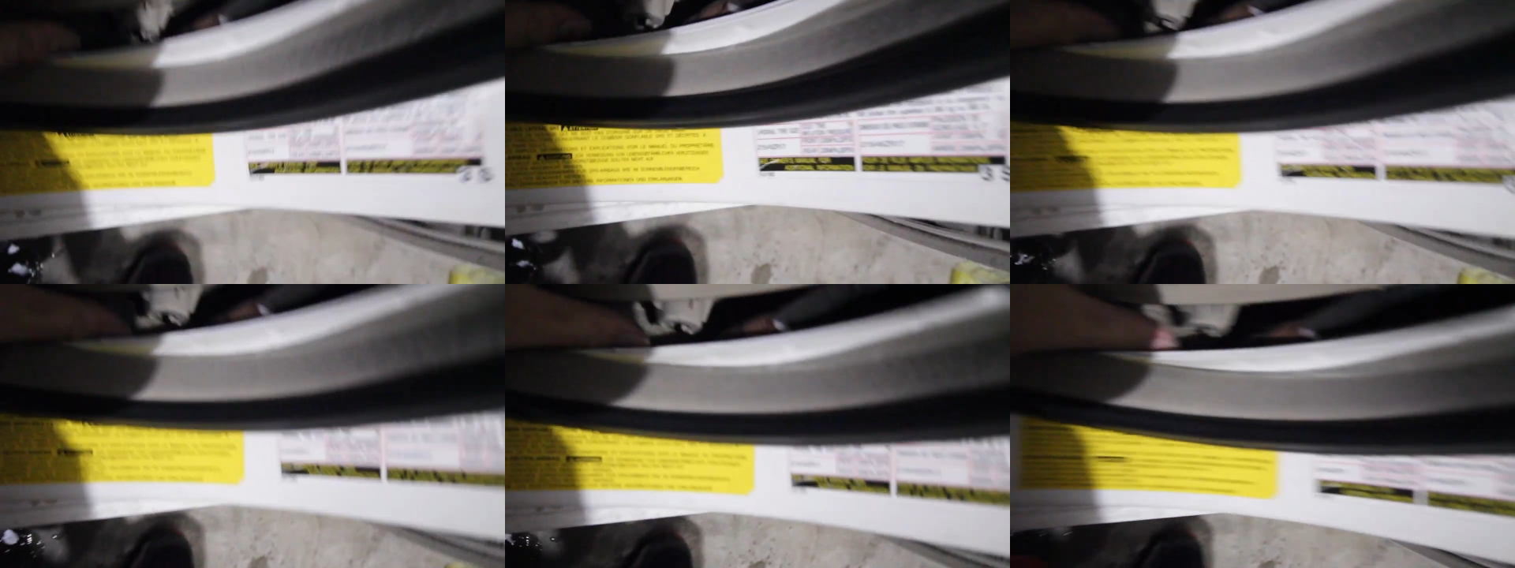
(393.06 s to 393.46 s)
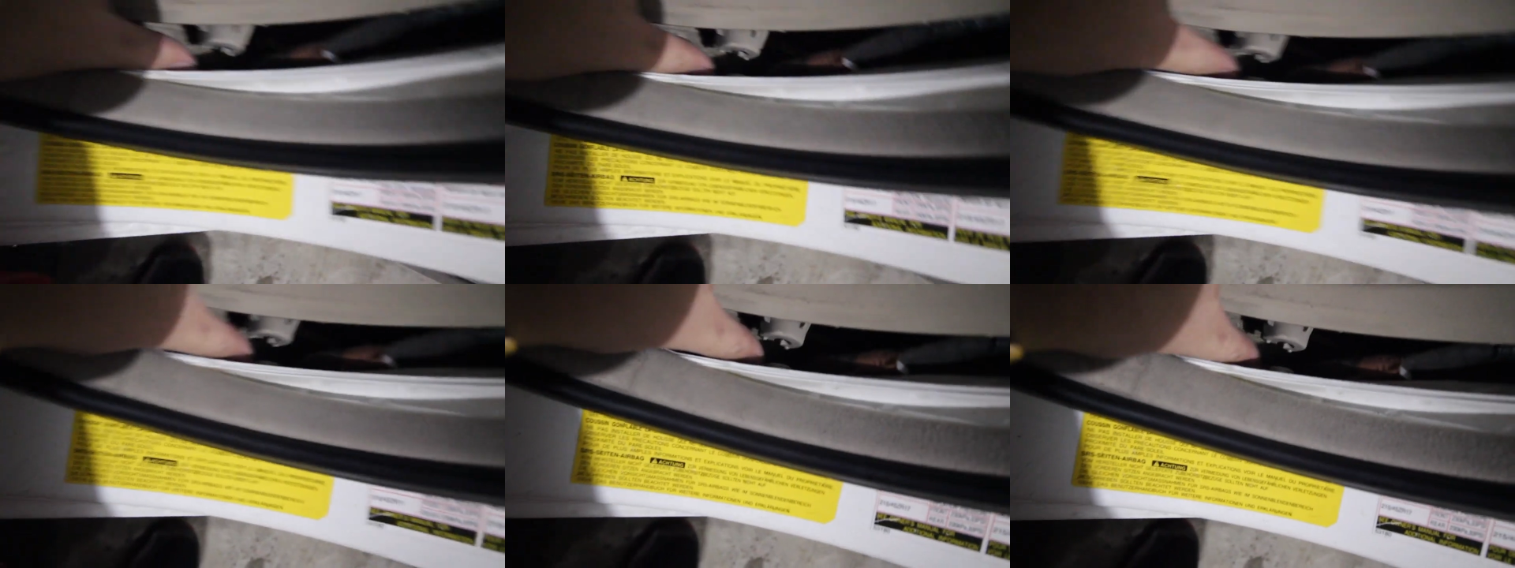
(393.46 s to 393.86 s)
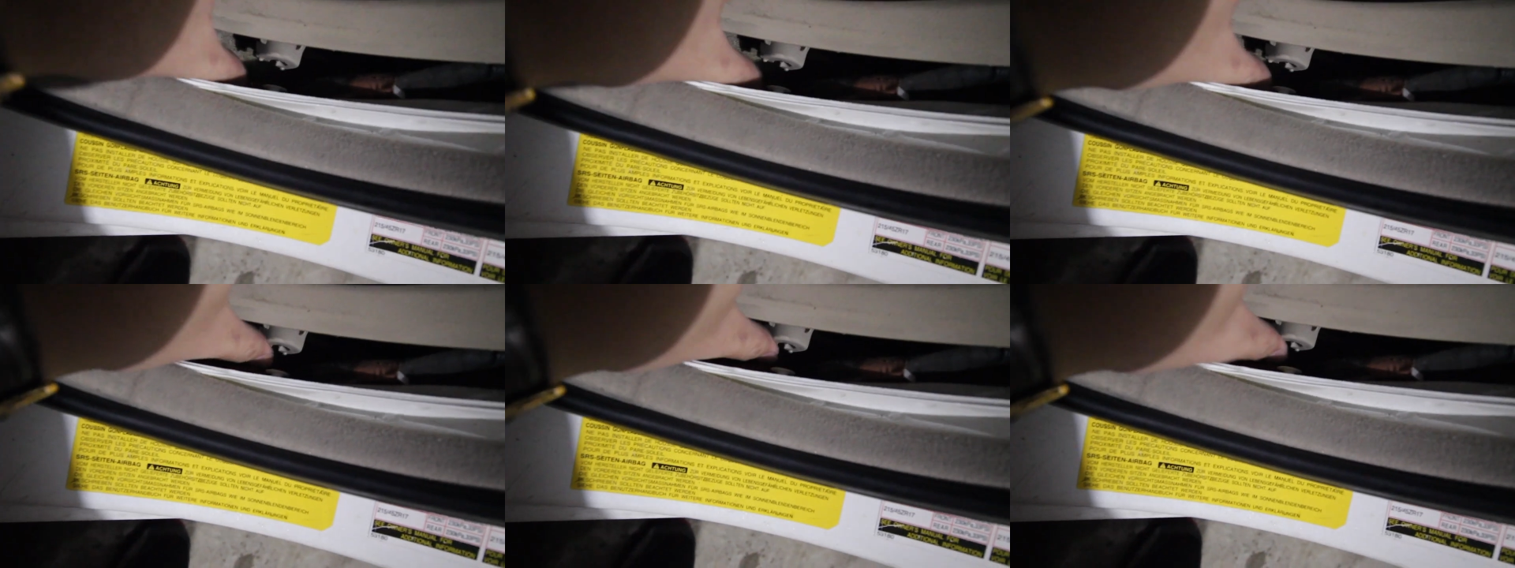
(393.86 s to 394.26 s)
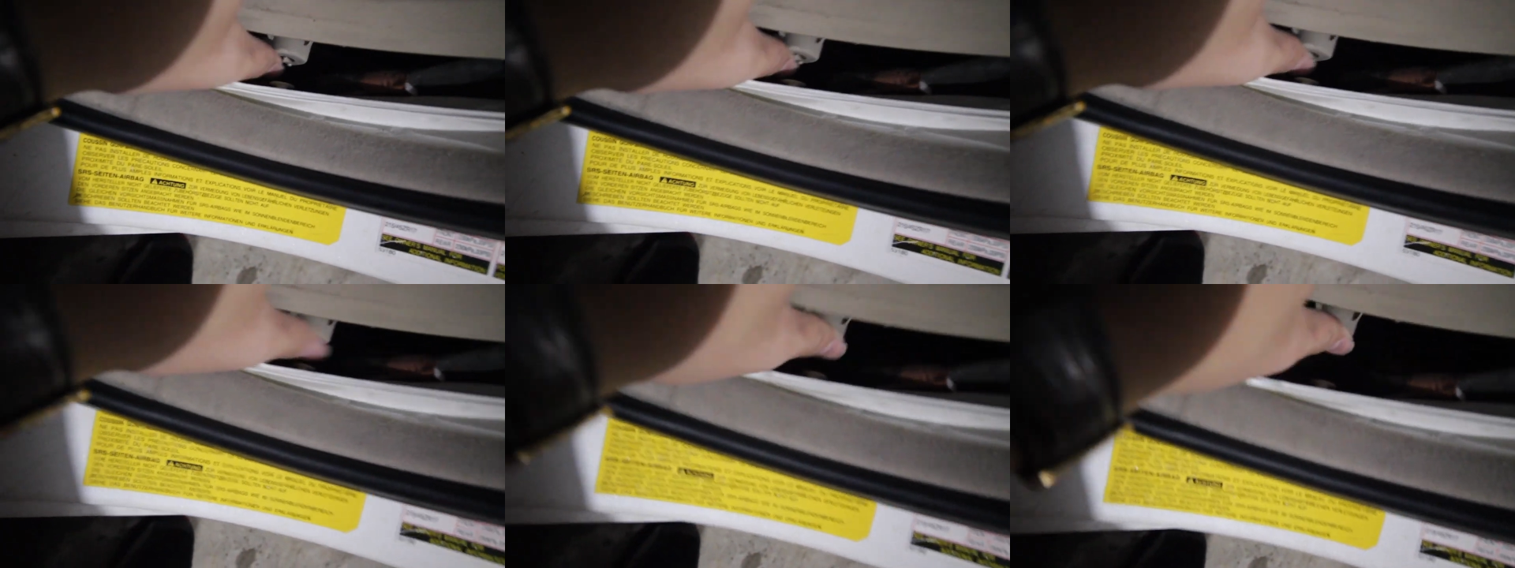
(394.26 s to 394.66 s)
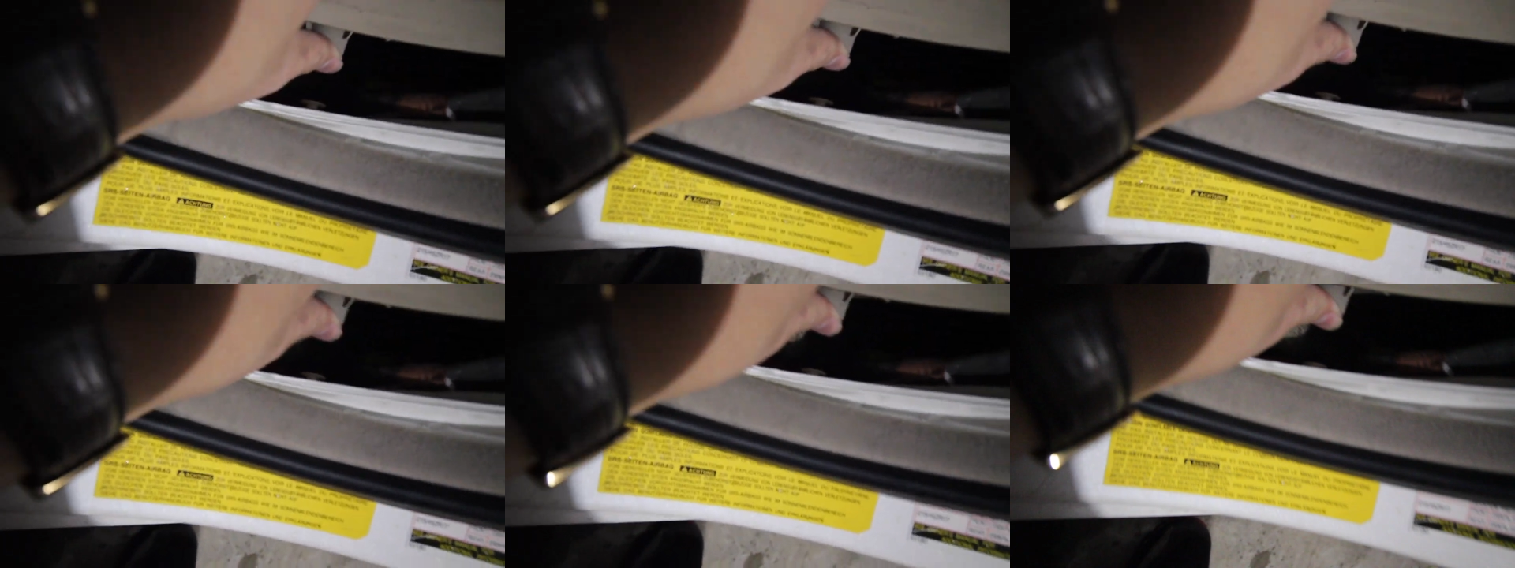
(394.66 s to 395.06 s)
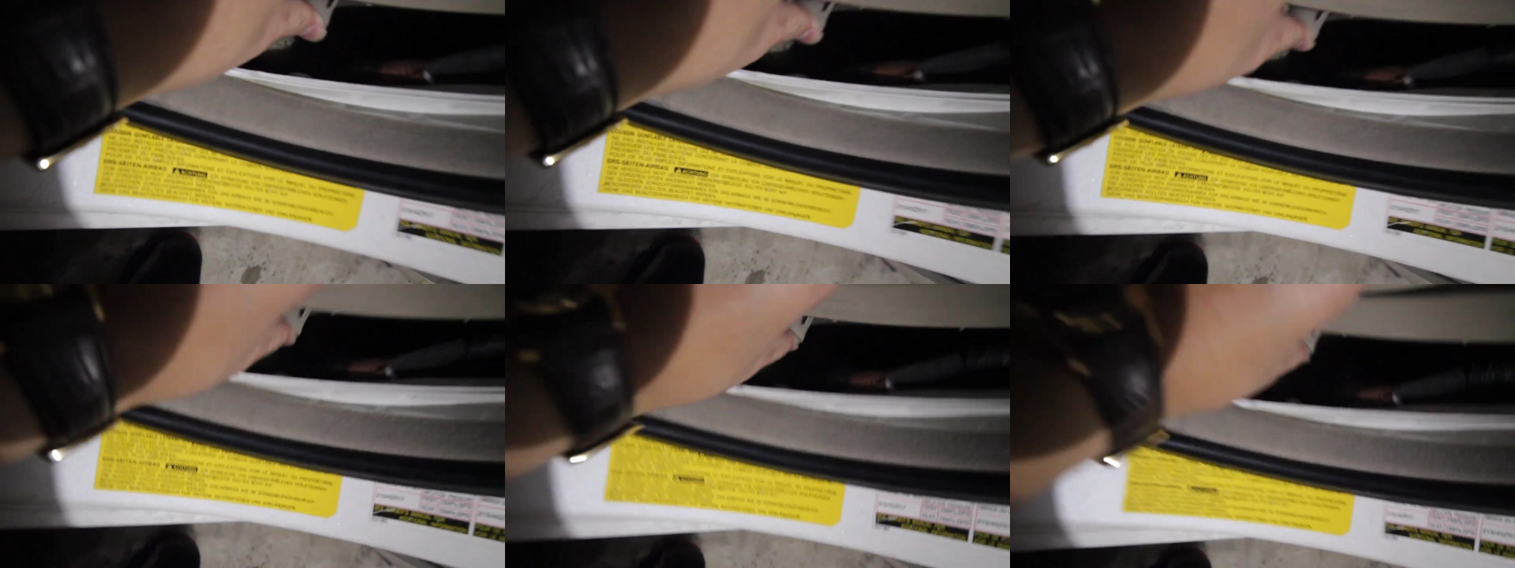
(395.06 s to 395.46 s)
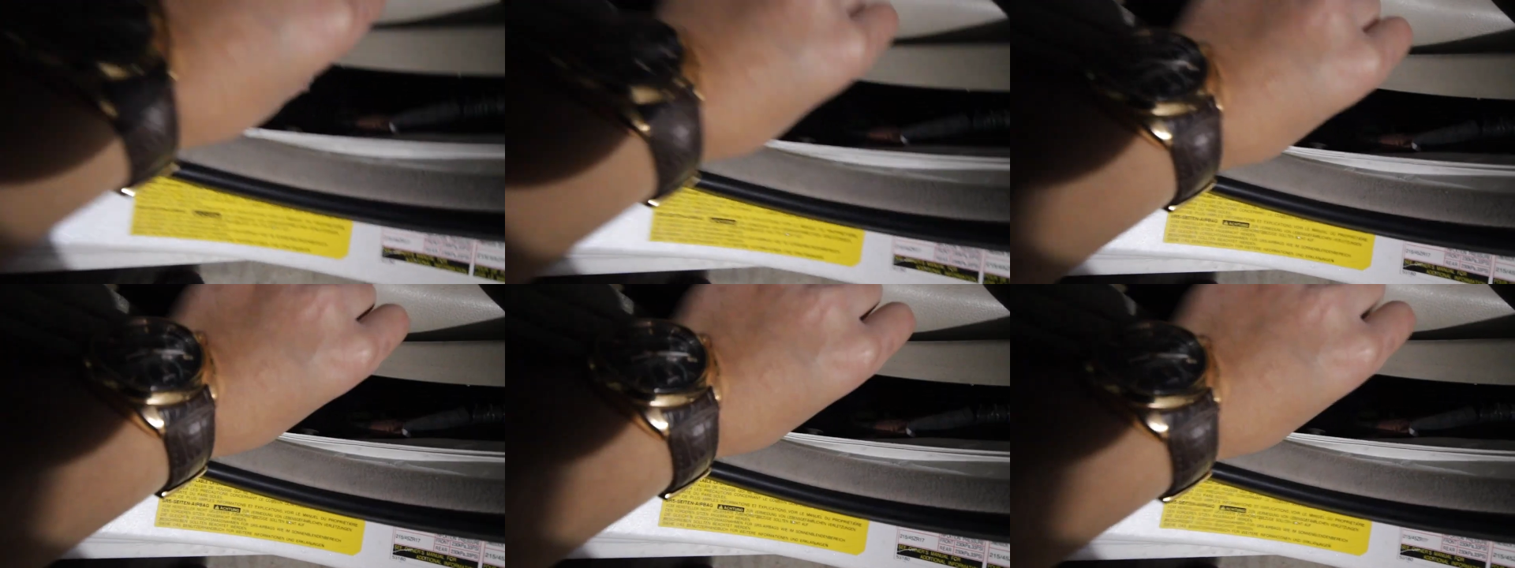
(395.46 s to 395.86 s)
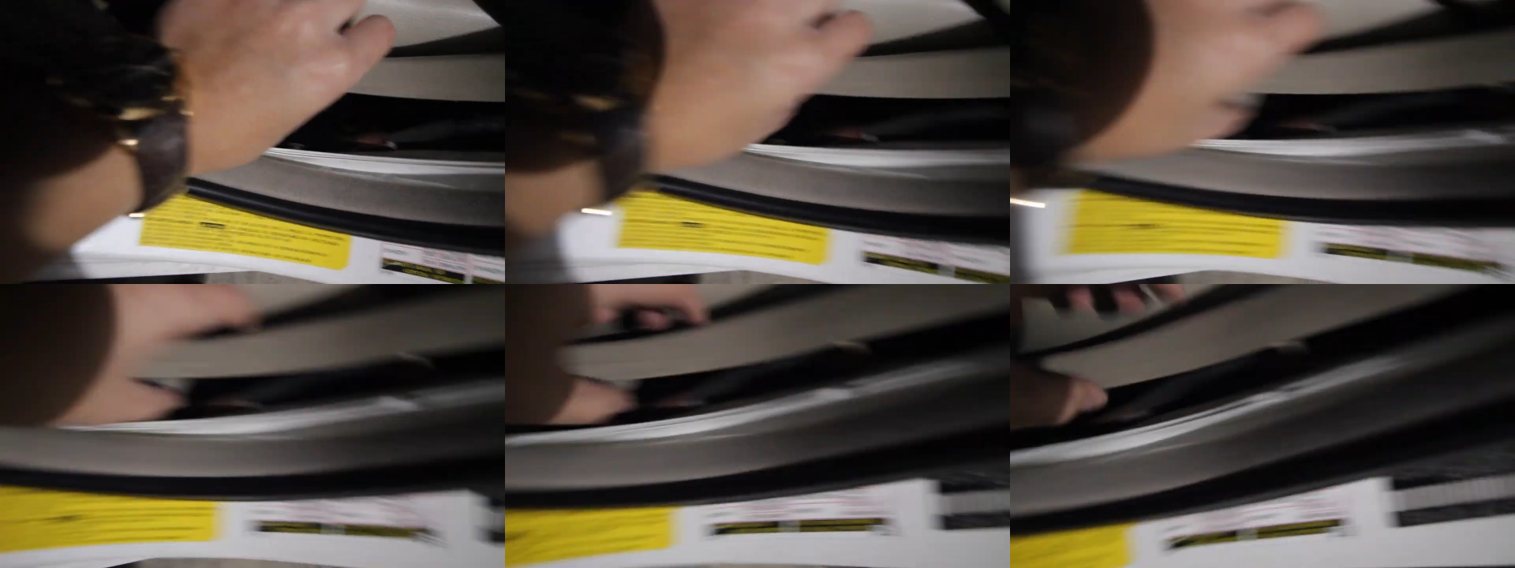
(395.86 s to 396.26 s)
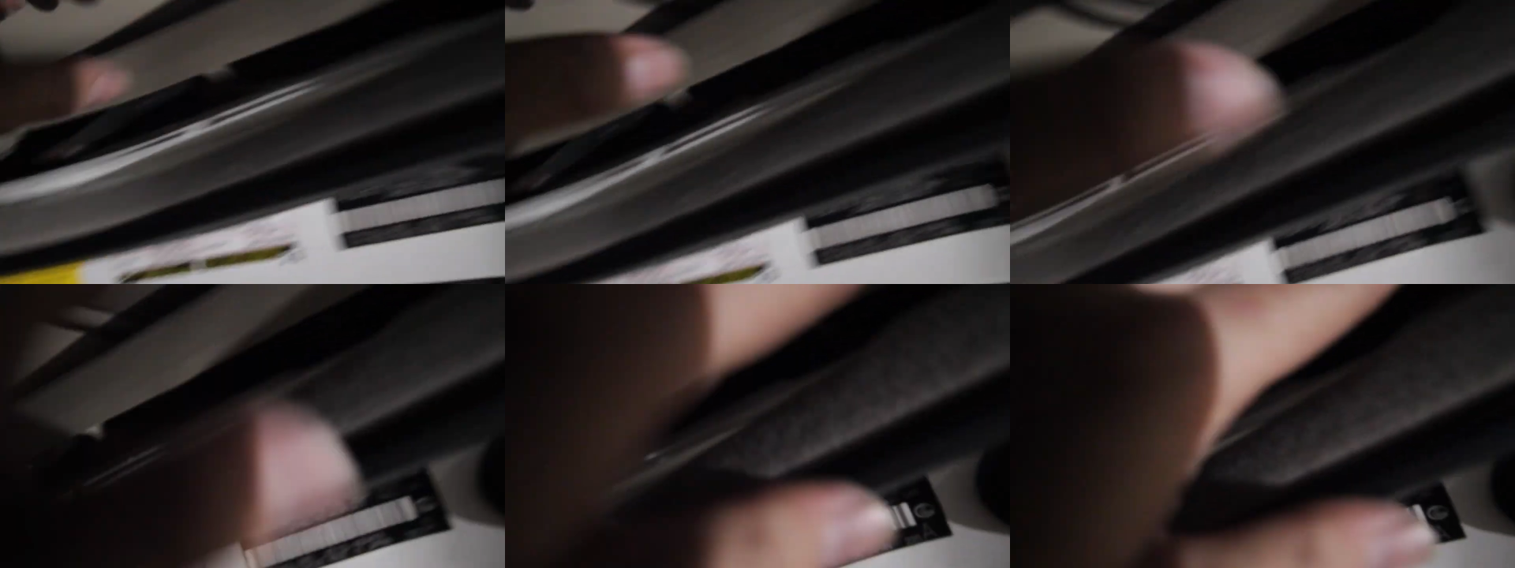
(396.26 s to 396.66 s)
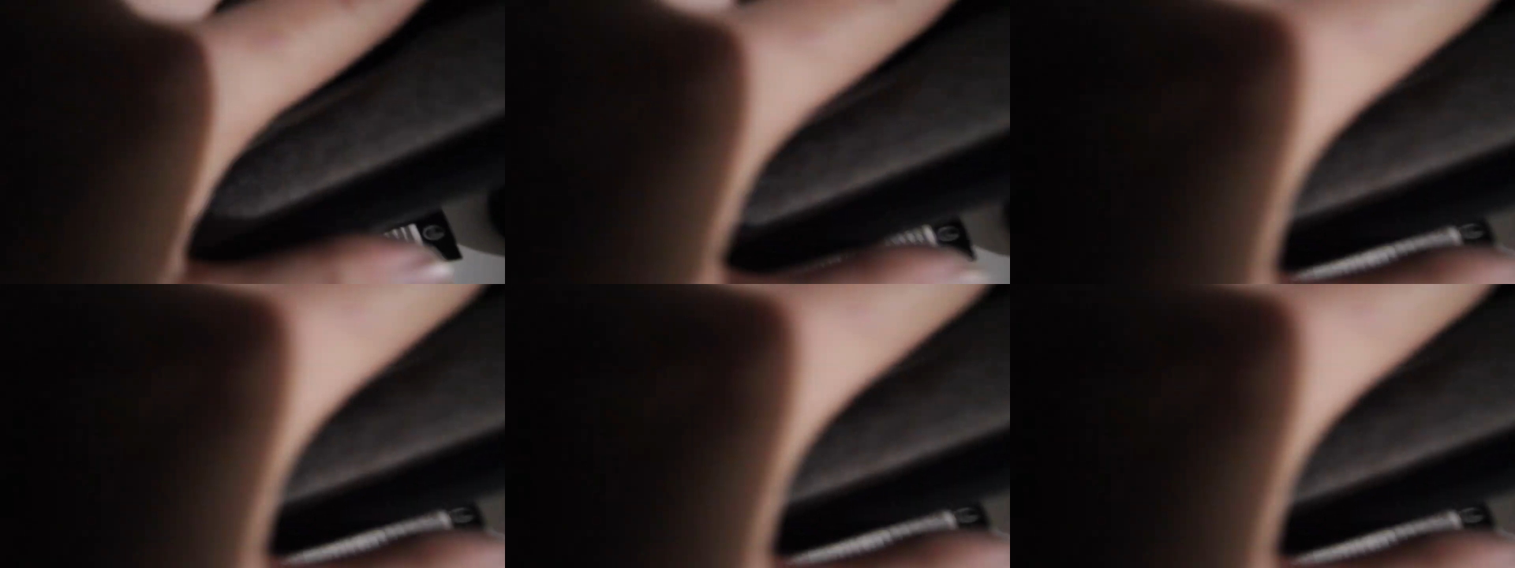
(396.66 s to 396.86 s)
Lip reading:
(no speaker visible)